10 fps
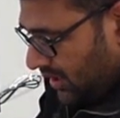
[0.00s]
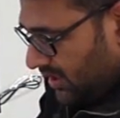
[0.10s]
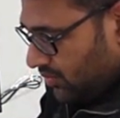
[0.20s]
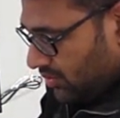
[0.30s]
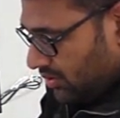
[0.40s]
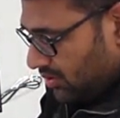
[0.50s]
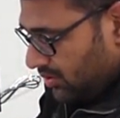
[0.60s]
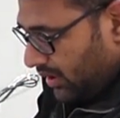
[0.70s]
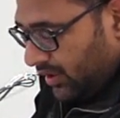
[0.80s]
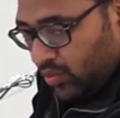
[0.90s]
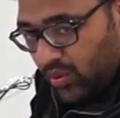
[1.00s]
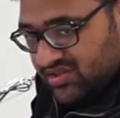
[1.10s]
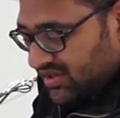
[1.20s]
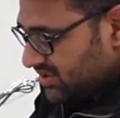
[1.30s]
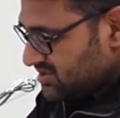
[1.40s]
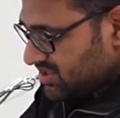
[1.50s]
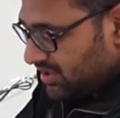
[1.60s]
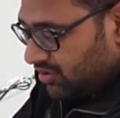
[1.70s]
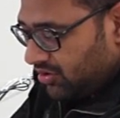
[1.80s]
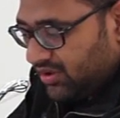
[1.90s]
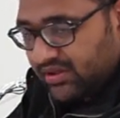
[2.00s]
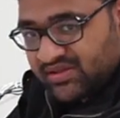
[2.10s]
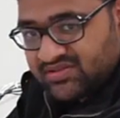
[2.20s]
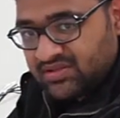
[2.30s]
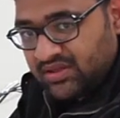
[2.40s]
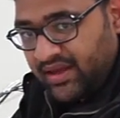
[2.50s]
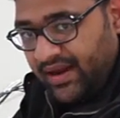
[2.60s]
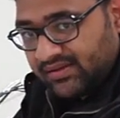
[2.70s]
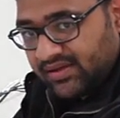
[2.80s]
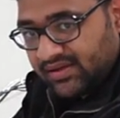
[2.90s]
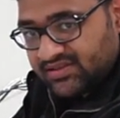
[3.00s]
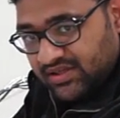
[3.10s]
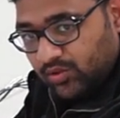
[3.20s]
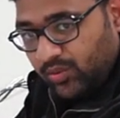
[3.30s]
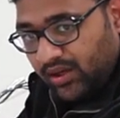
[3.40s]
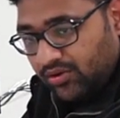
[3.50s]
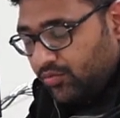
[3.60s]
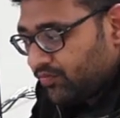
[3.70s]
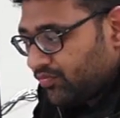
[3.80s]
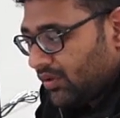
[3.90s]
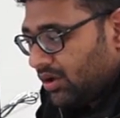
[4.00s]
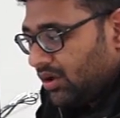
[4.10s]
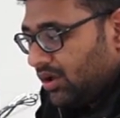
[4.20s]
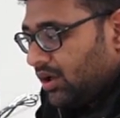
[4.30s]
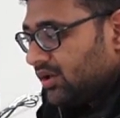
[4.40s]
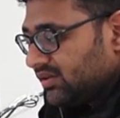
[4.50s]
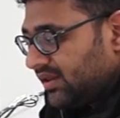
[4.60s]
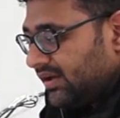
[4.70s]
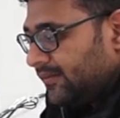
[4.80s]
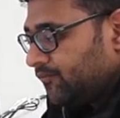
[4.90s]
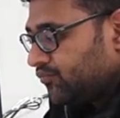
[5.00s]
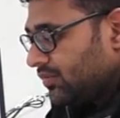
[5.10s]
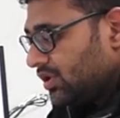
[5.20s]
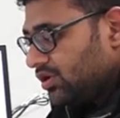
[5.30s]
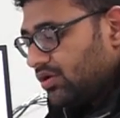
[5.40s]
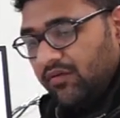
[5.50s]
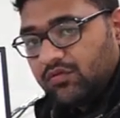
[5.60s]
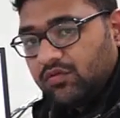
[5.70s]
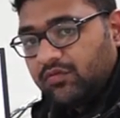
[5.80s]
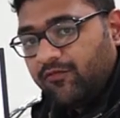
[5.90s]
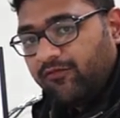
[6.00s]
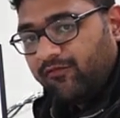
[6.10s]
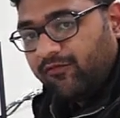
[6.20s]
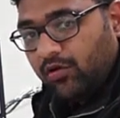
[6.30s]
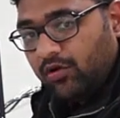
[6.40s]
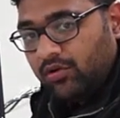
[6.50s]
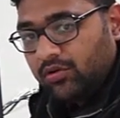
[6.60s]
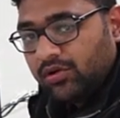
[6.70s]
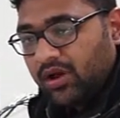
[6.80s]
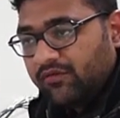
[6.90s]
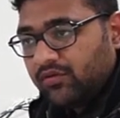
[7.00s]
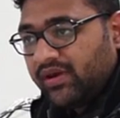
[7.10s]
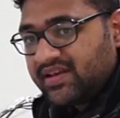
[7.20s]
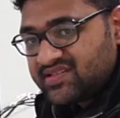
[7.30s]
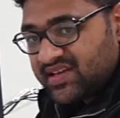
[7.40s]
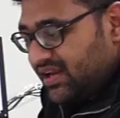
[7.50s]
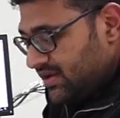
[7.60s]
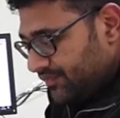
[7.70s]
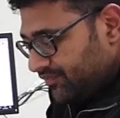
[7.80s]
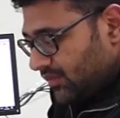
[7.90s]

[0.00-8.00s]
and once it is turned on, it is at the reset value. Then you have to flow, you have to exhale,